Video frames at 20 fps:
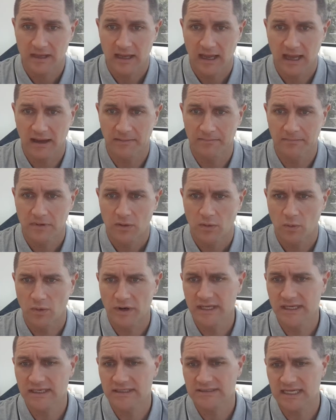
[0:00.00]
Um,
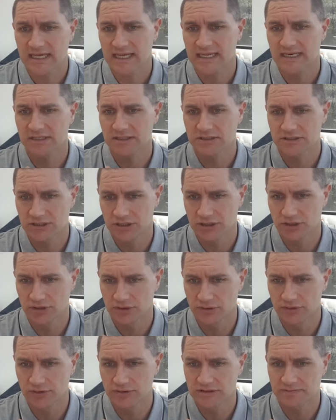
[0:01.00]
we tend to
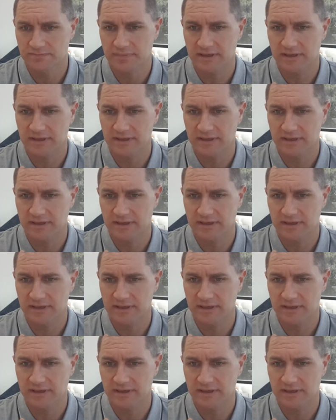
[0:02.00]
use